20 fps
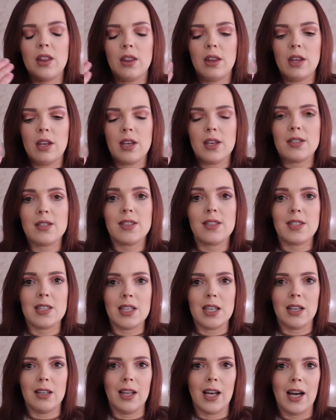the
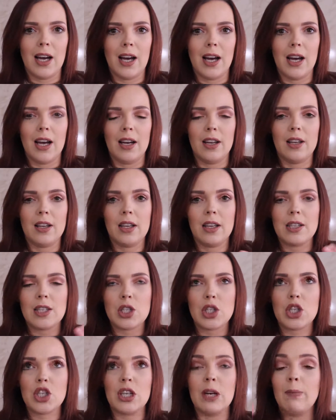Stila
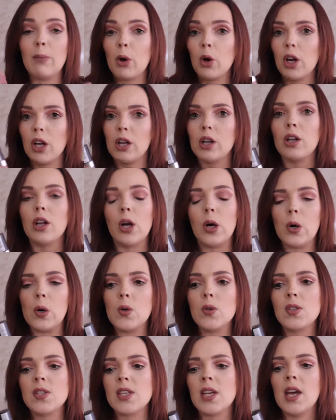Shimmer and
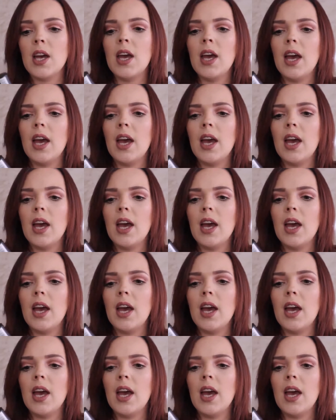Glows.